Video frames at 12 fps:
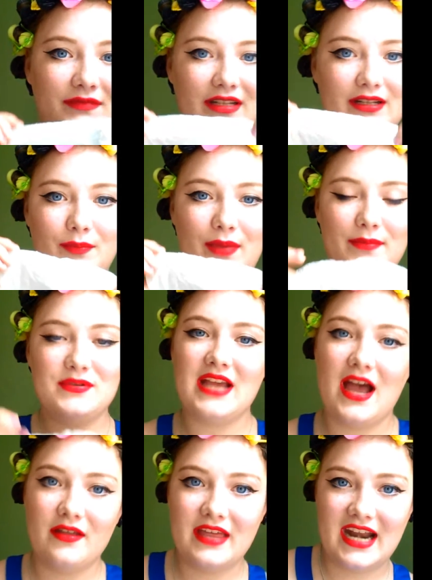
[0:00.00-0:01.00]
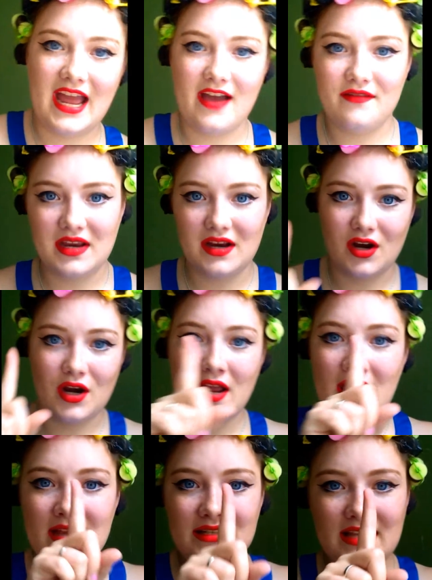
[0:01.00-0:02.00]
little paper towel that I have here.
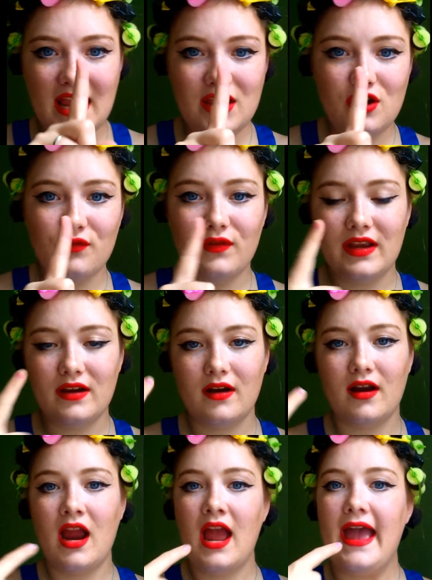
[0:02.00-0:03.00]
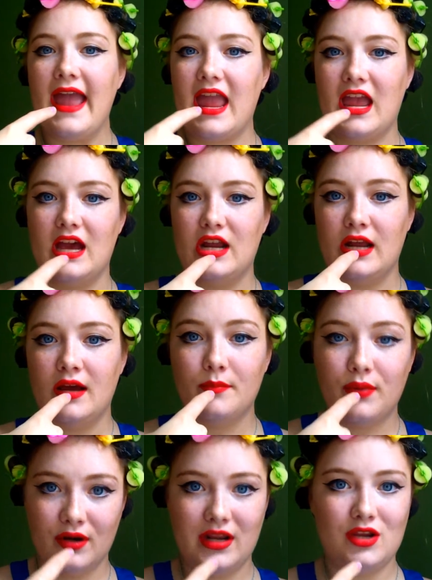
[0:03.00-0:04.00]
Take your finger and
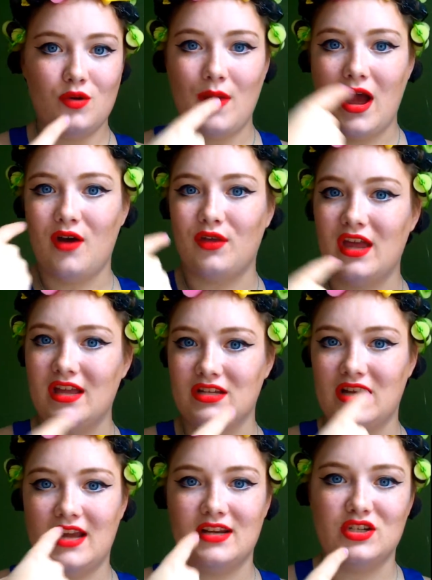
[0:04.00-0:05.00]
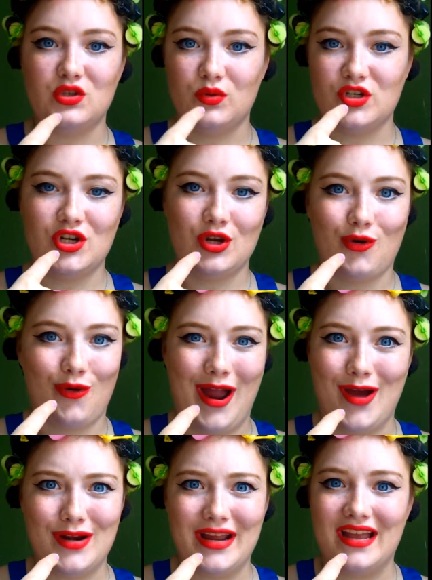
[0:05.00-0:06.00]
put it in your mouth and kind of swish it
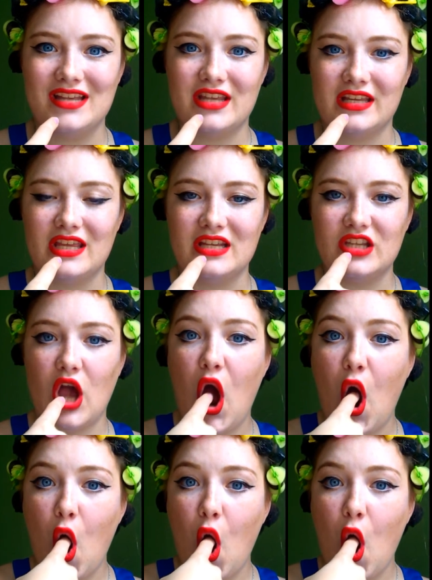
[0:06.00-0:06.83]
around, I guess, like this.